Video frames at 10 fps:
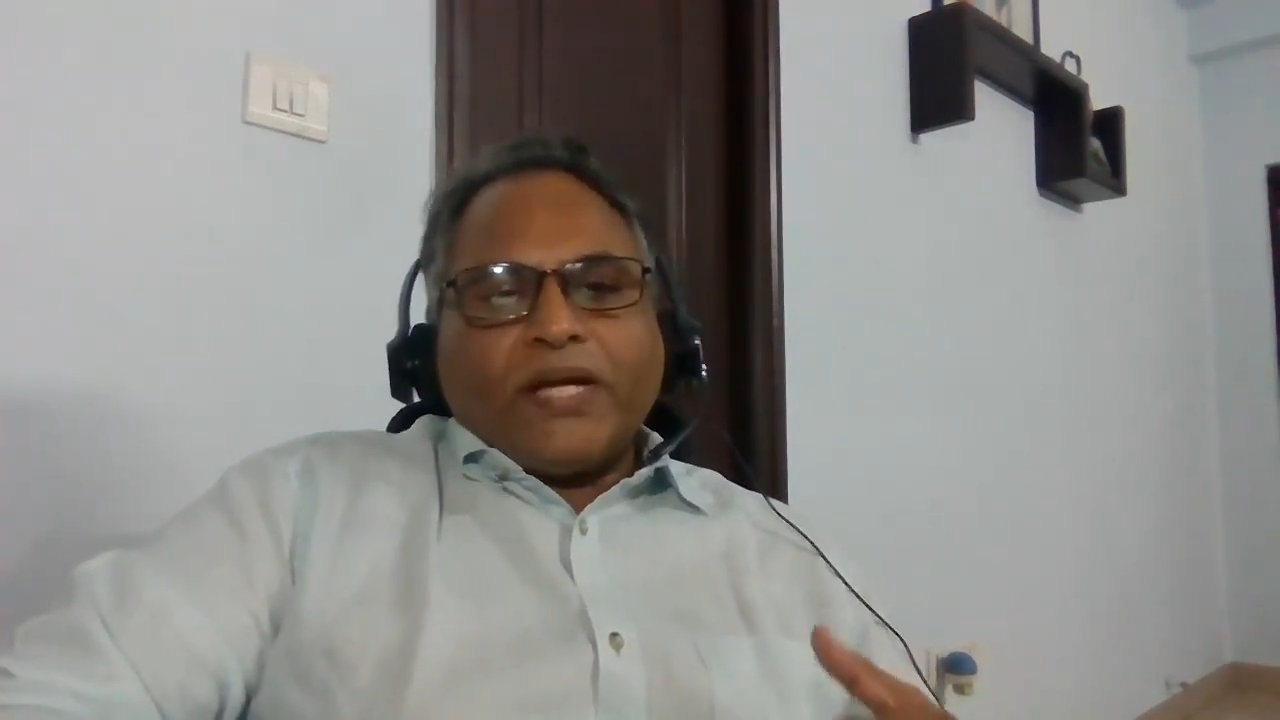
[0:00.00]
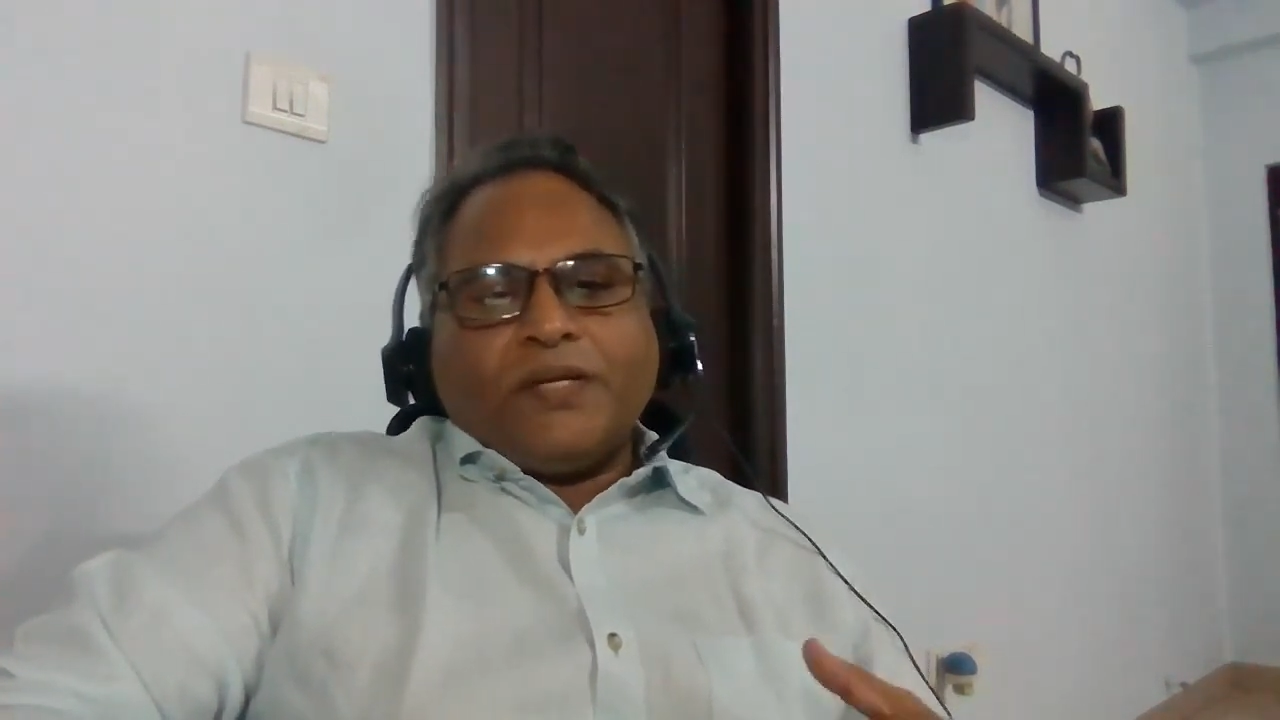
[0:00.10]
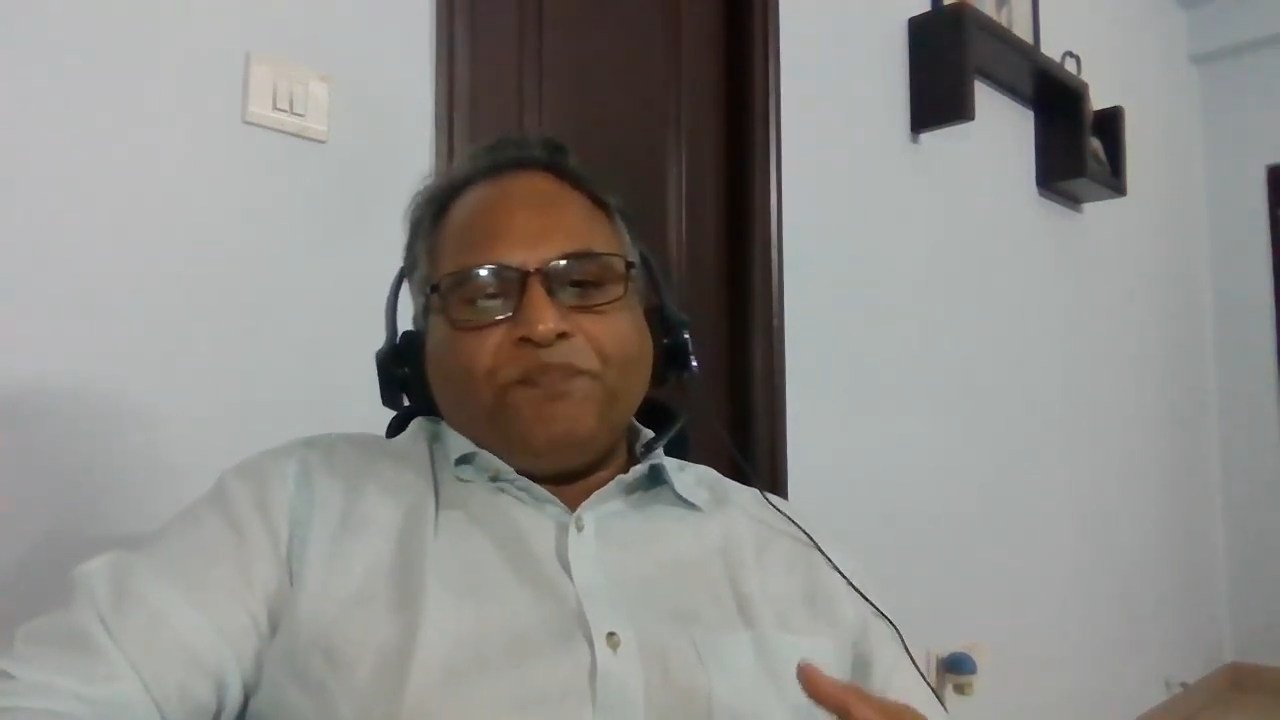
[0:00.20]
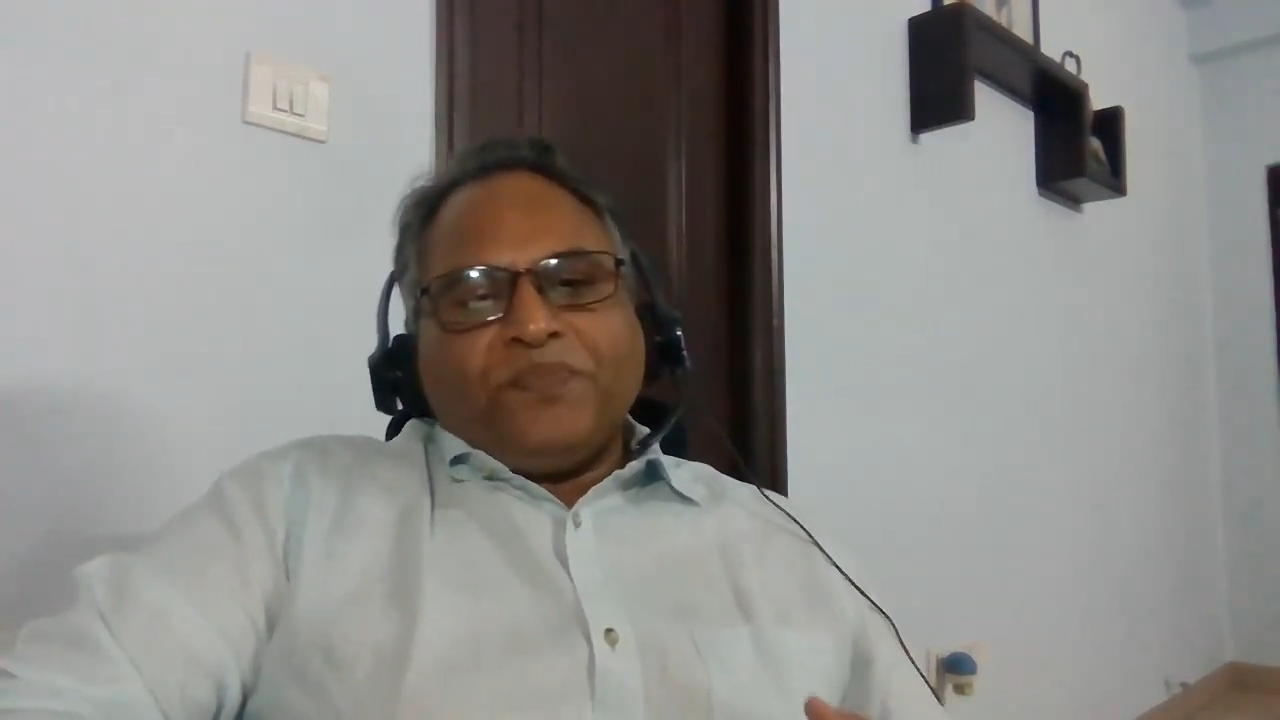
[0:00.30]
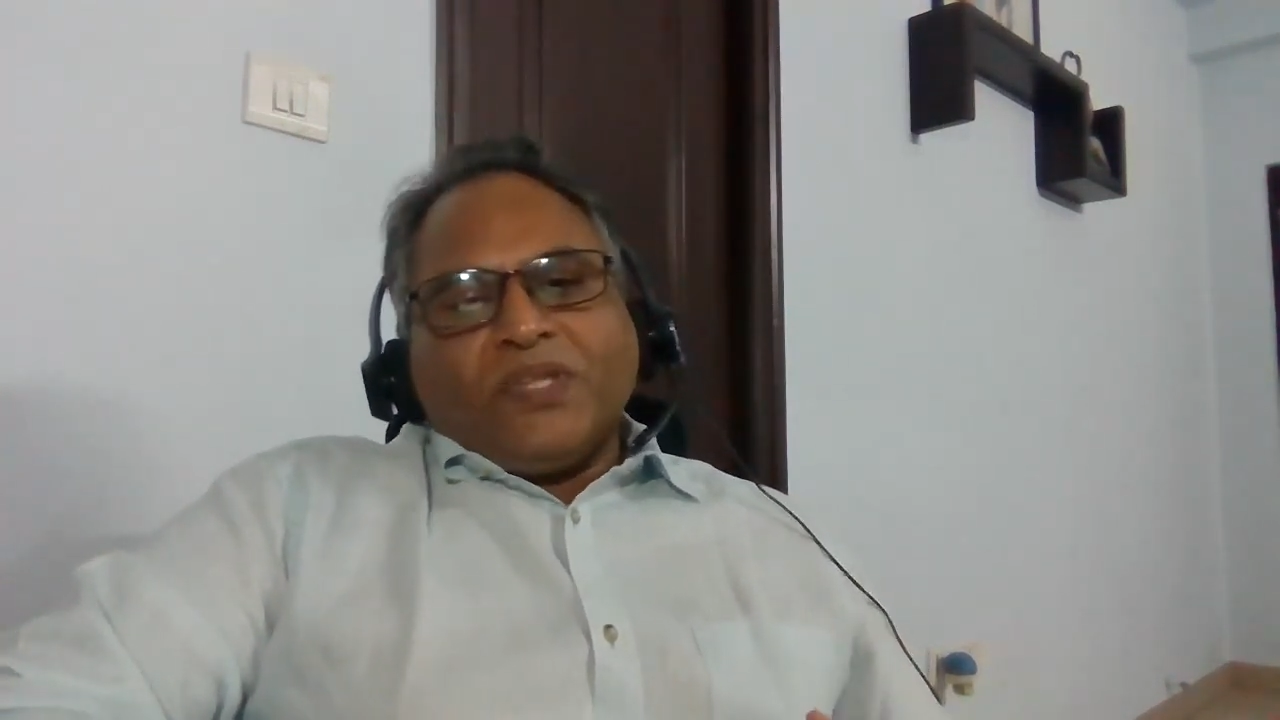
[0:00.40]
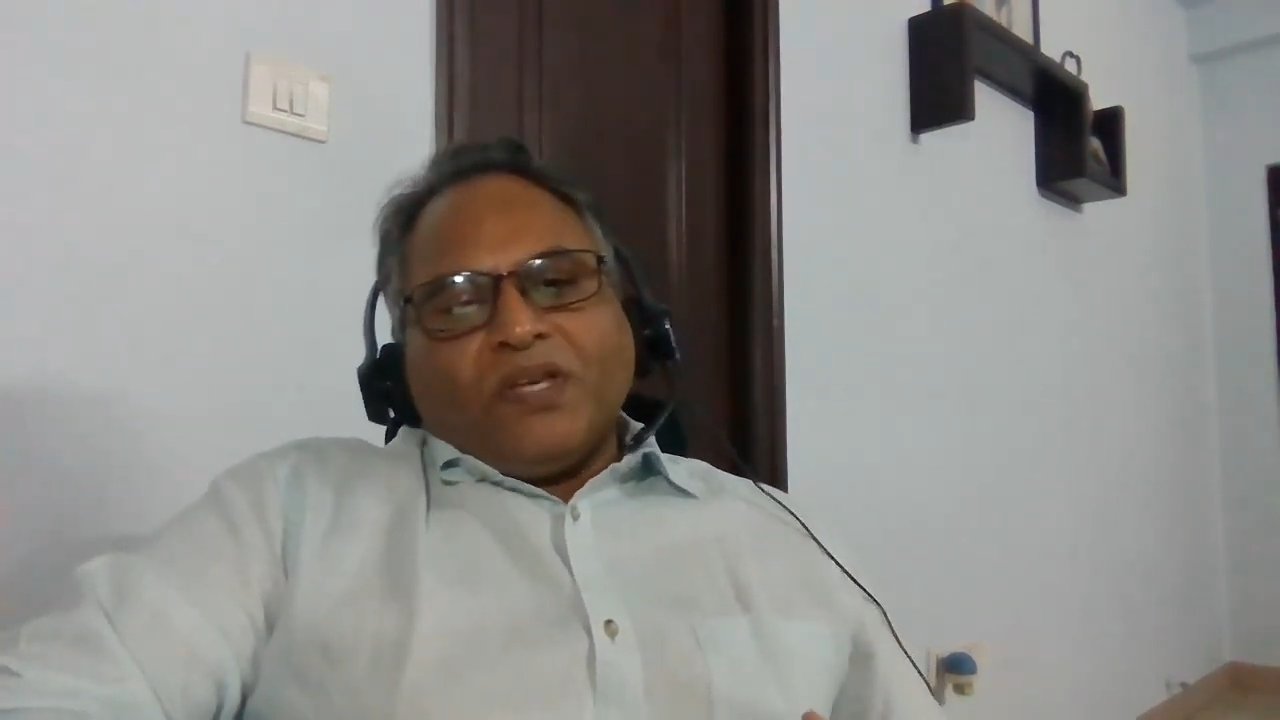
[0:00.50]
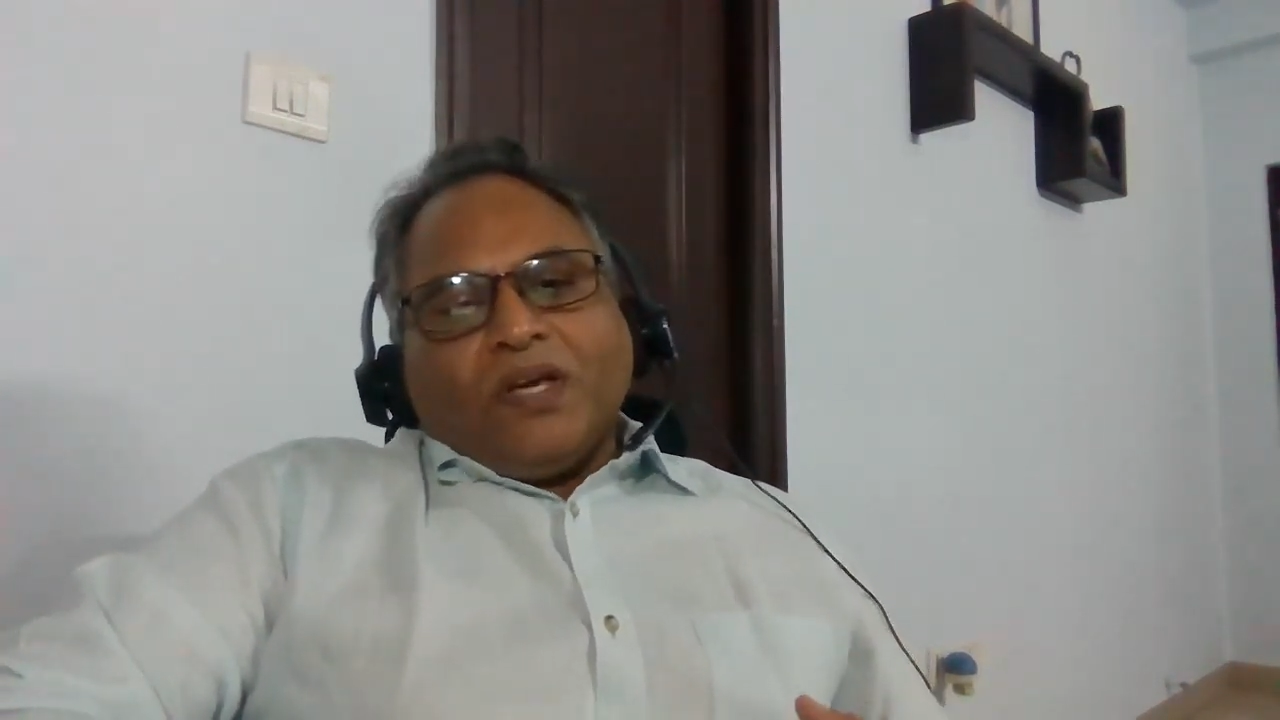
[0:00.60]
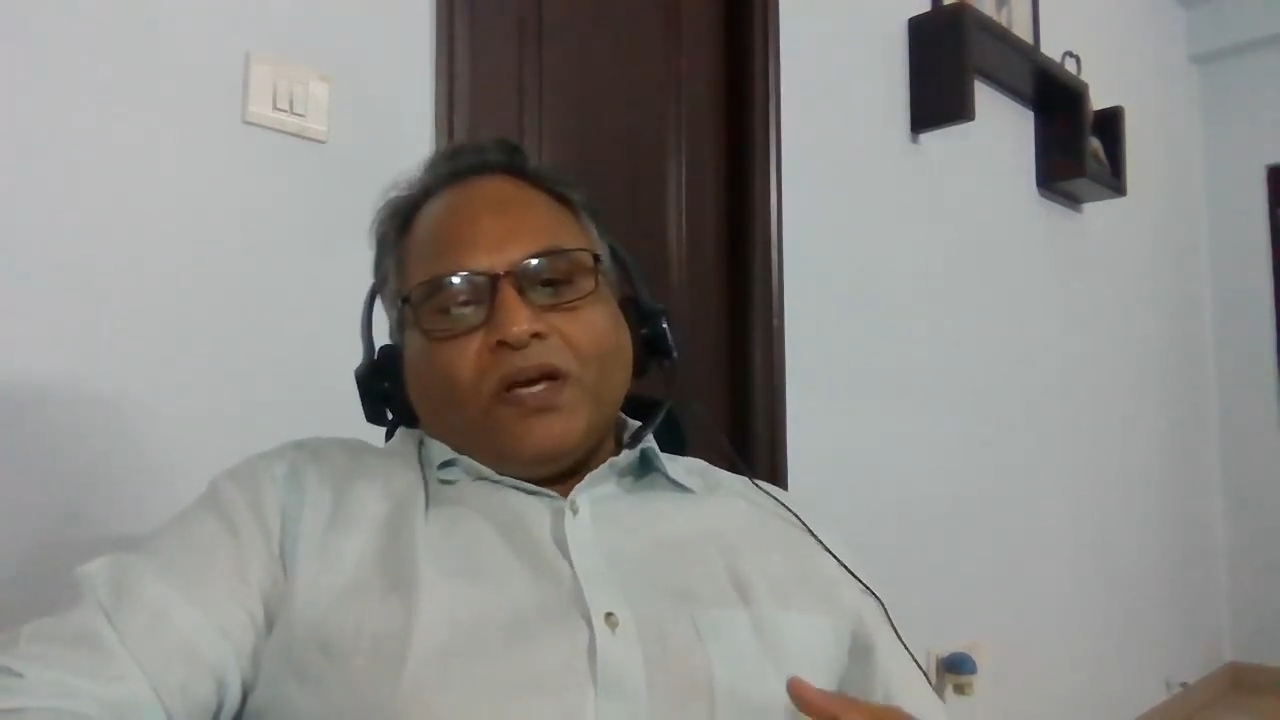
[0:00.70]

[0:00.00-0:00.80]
so that